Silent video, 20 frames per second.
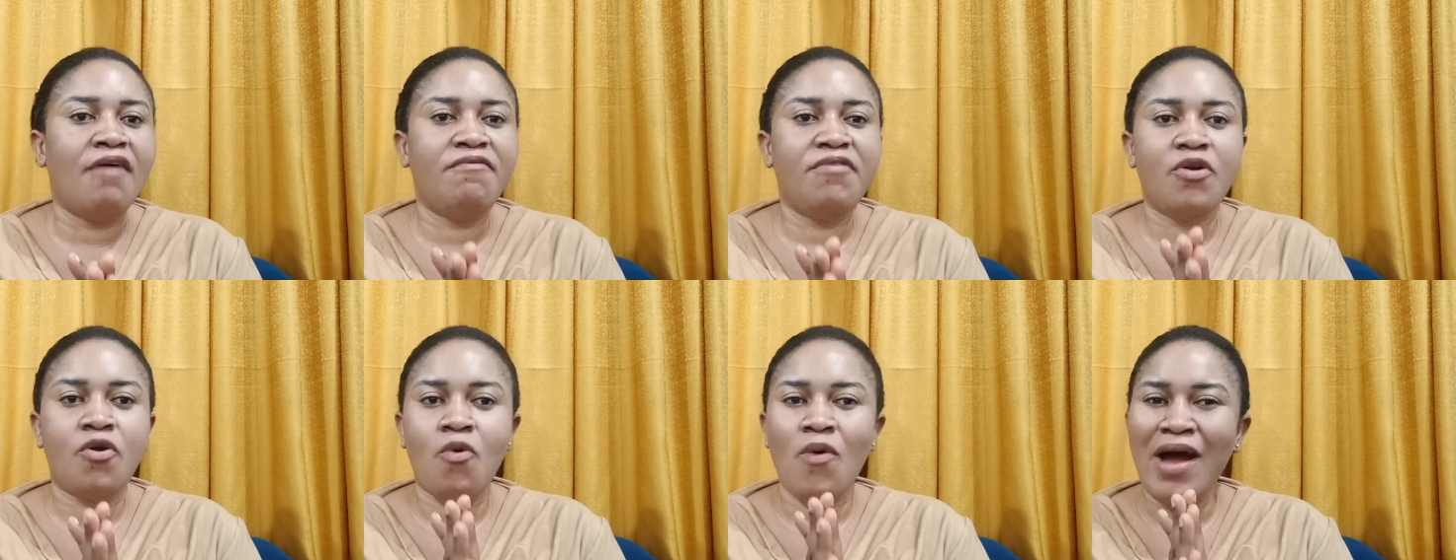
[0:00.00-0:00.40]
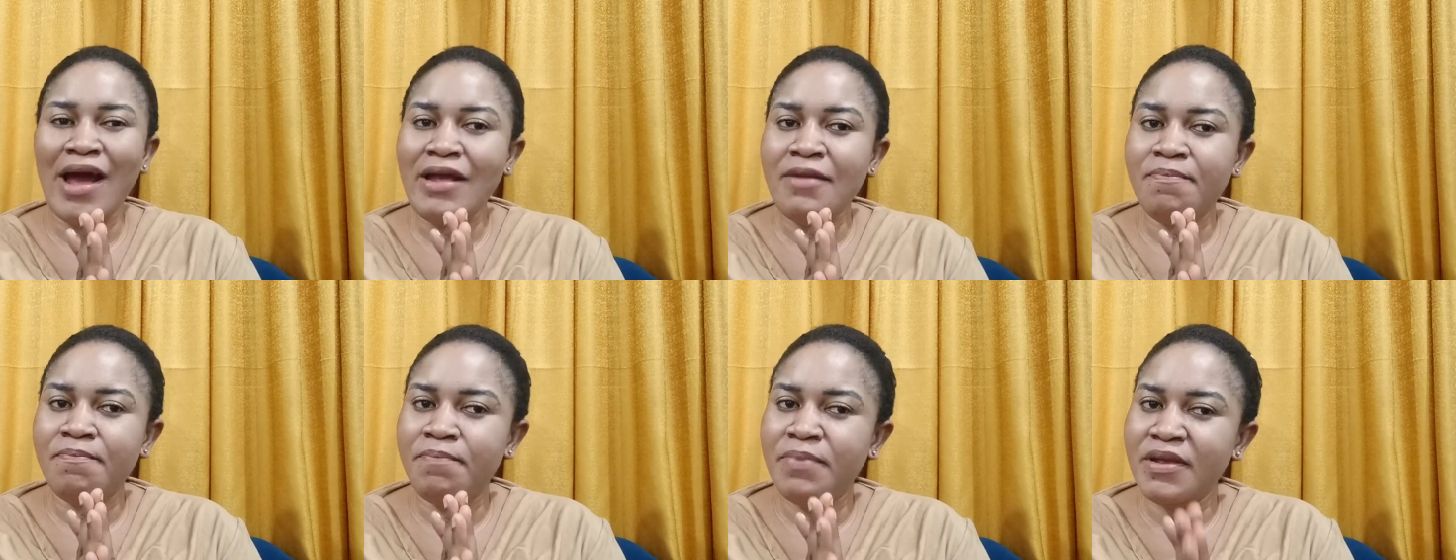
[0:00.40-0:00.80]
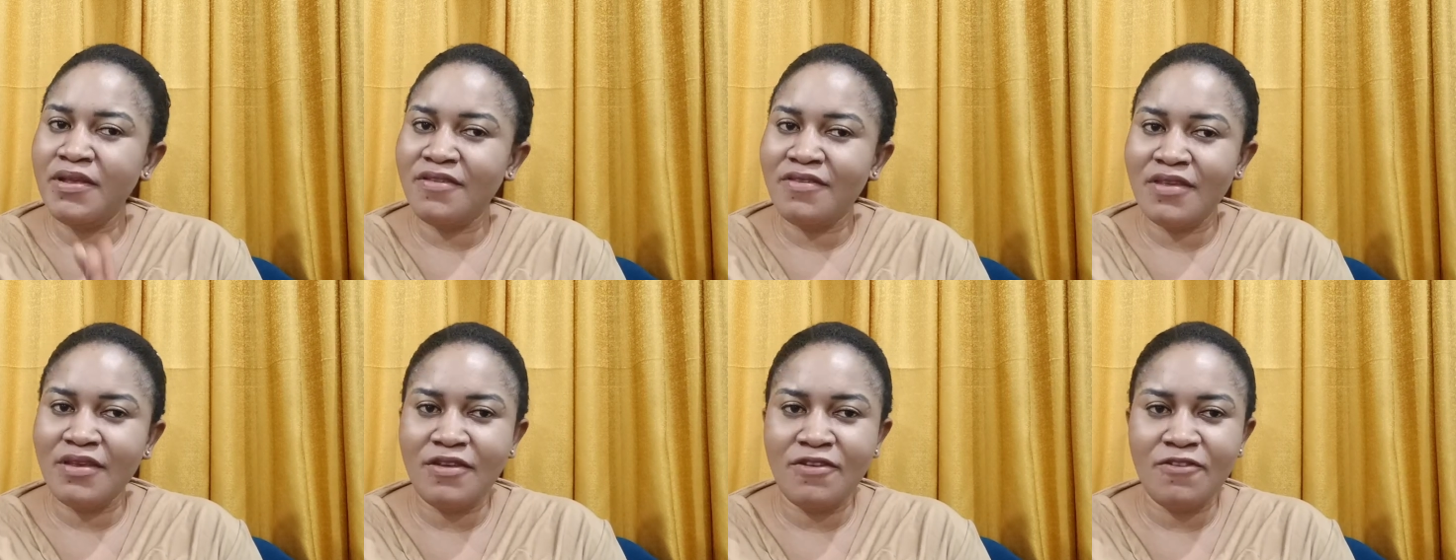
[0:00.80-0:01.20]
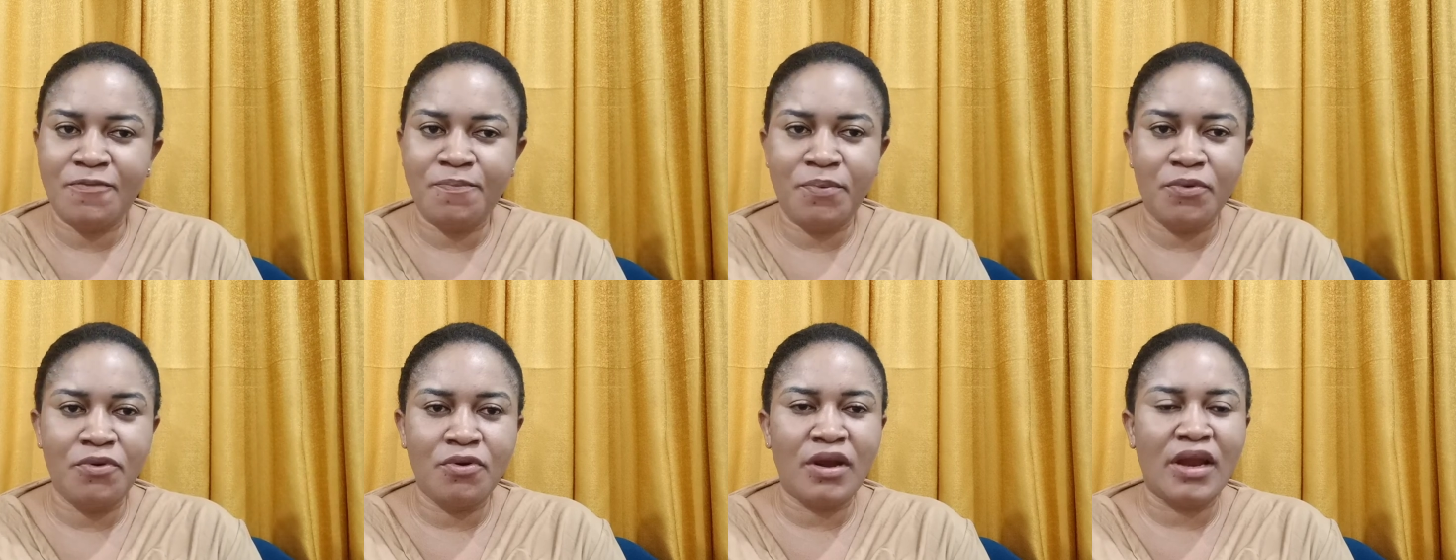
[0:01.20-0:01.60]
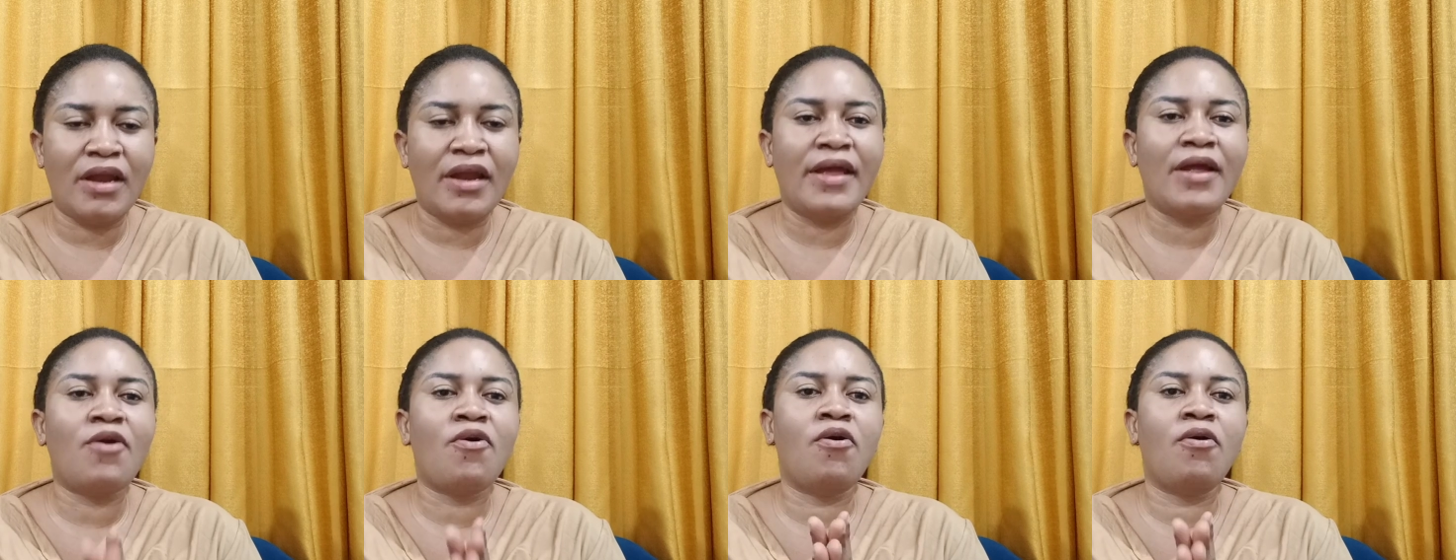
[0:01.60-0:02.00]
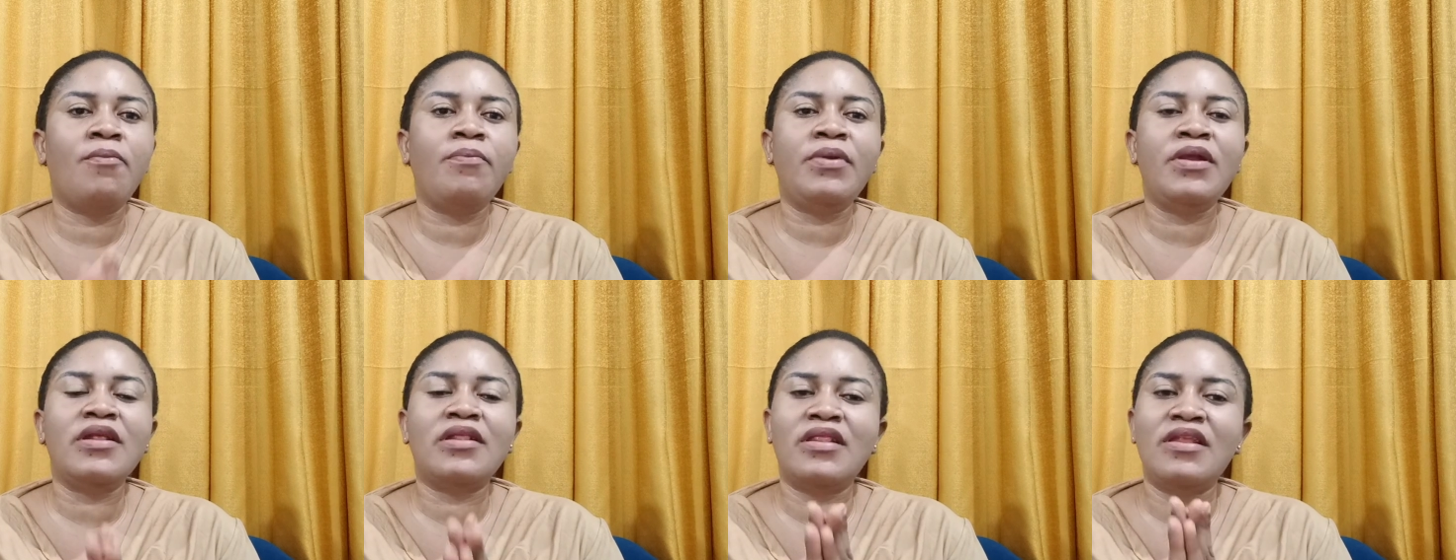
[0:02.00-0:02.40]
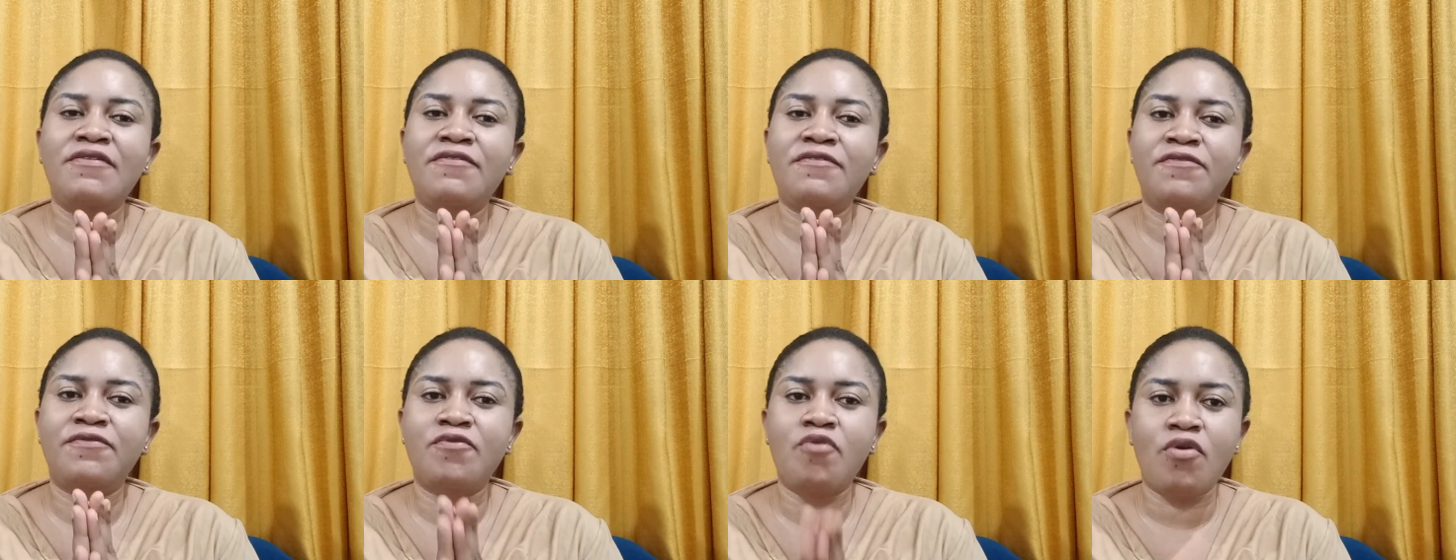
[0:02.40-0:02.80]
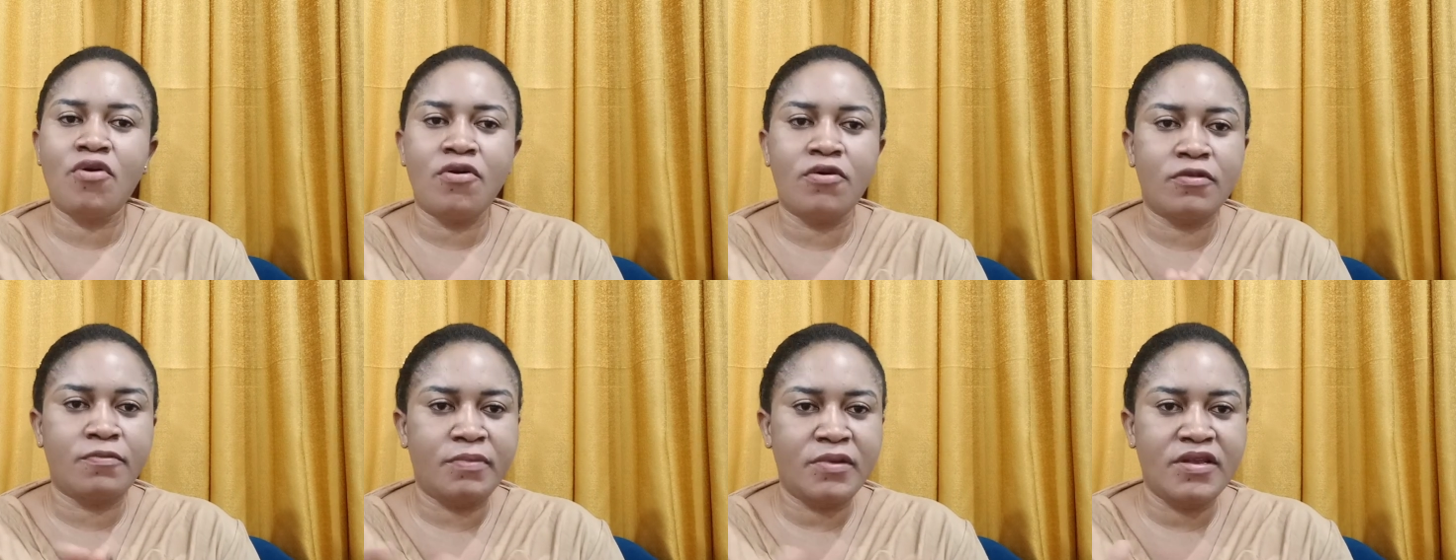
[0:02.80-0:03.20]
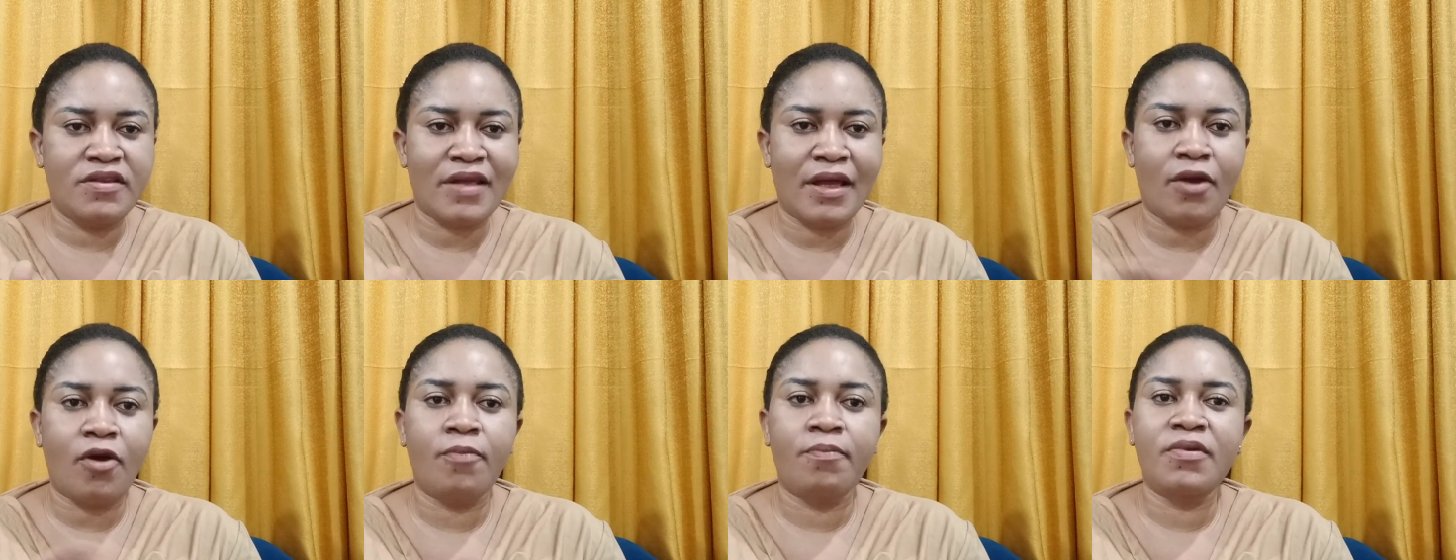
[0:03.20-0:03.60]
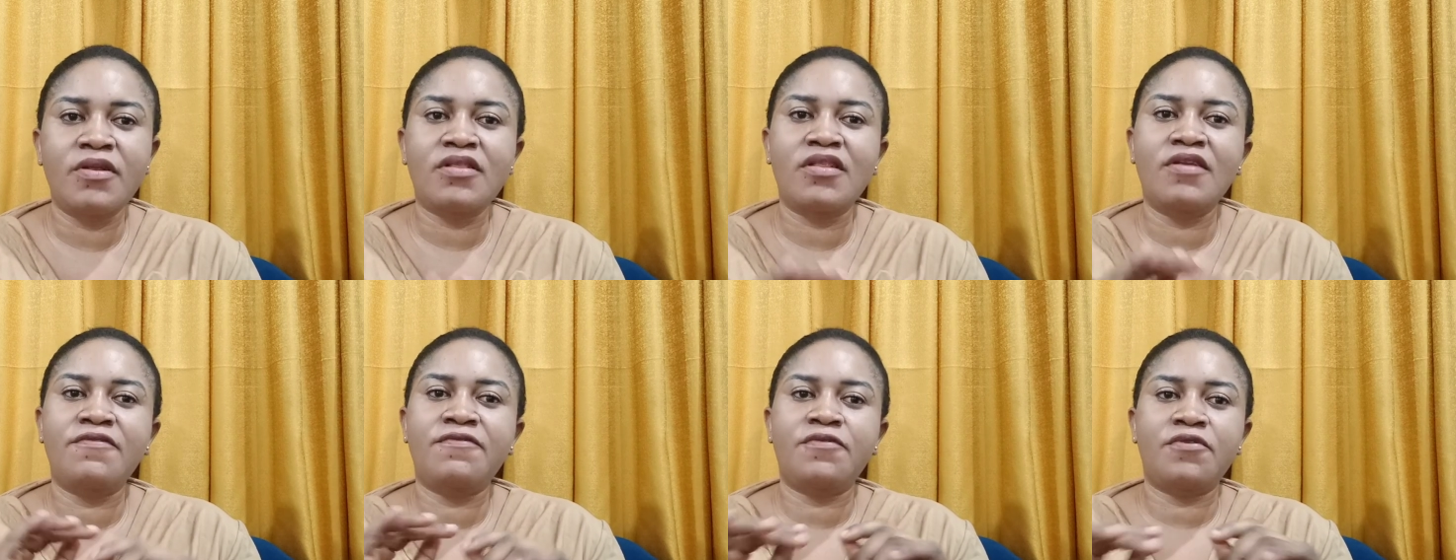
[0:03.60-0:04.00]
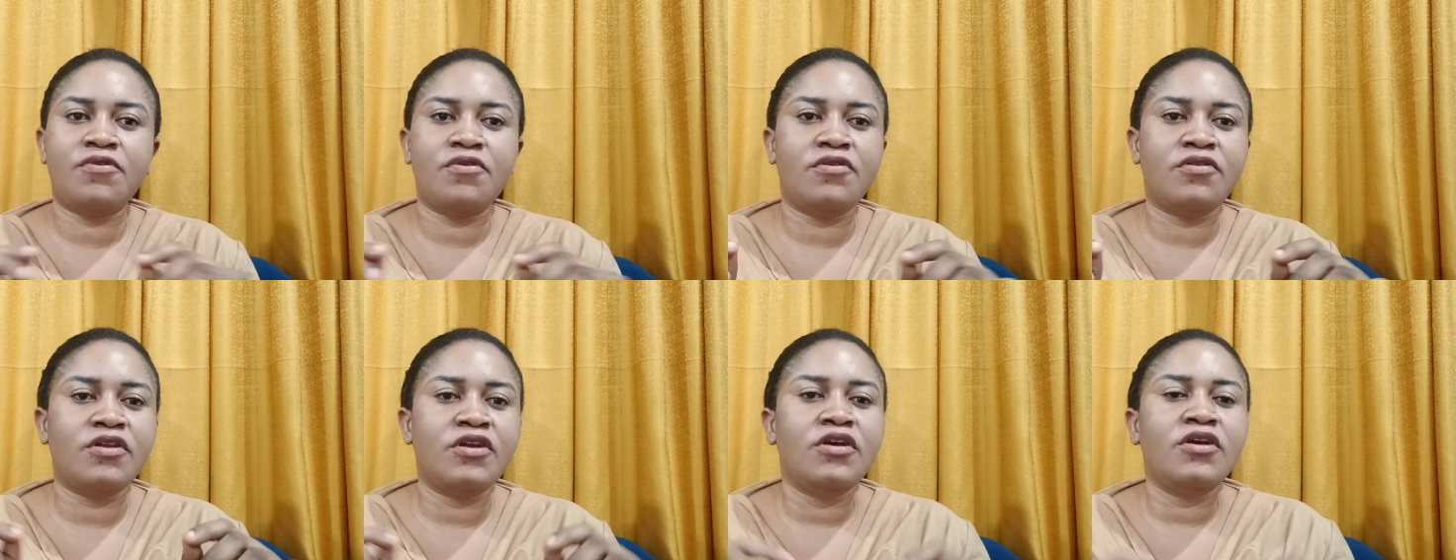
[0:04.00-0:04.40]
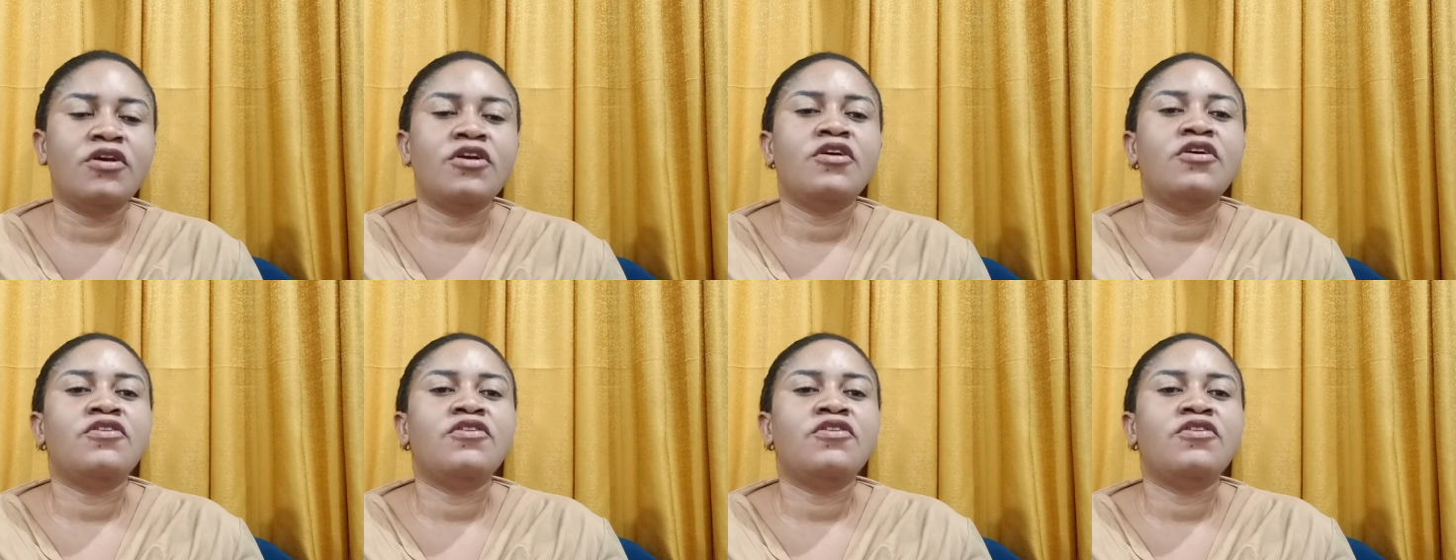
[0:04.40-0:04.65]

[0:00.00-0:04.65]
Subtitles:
I've been quite busy this period and I completely forgot, please. I completely forgot.